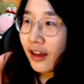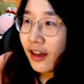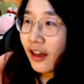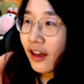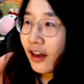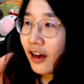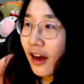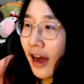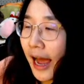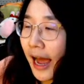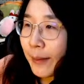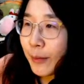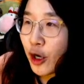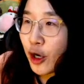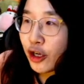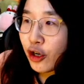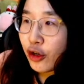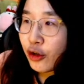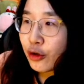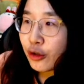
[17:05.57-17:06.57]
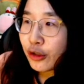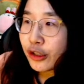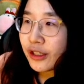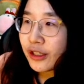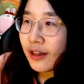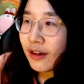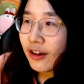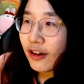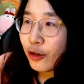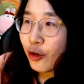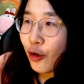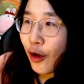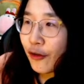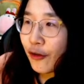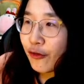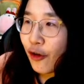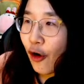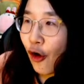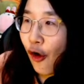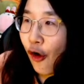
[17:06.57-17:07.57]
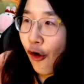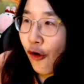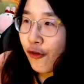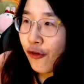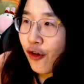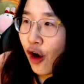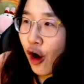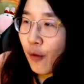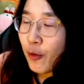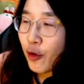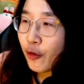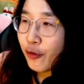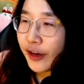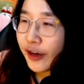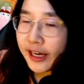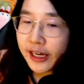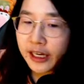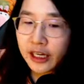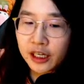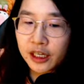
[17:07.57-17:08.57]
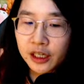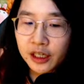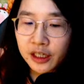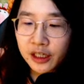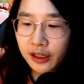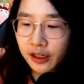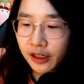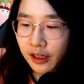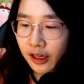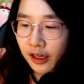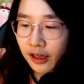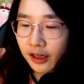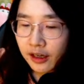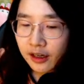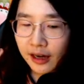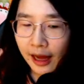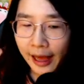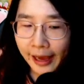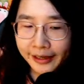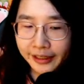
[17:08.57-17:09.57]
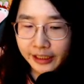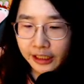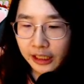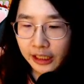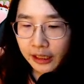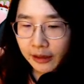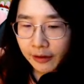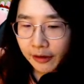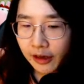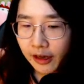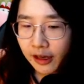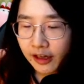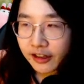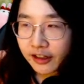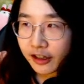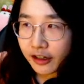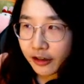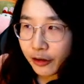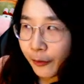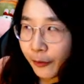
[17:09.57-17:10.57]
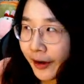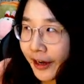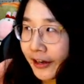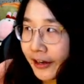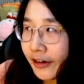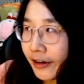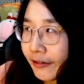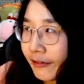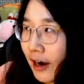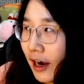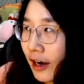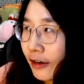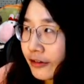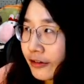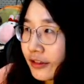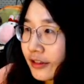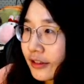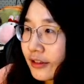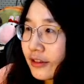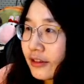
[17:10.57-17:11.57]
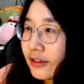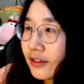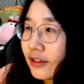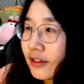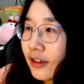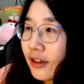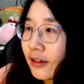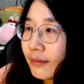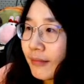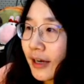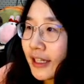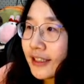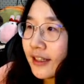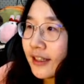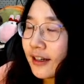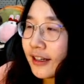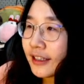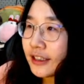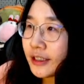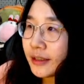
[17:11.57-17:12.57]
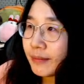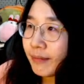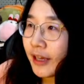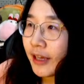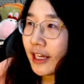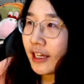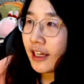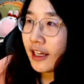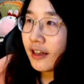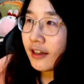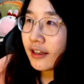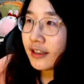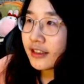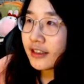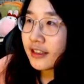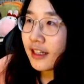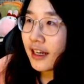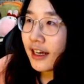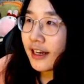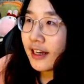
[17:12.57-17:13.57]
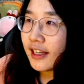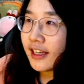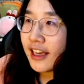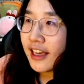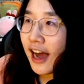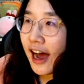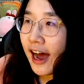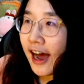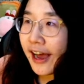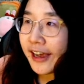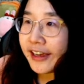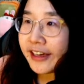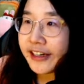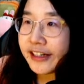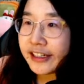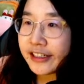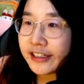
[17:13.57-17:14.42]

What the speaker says: I'm going to use UFO for moving like the crane around. But let's make it slightly higher.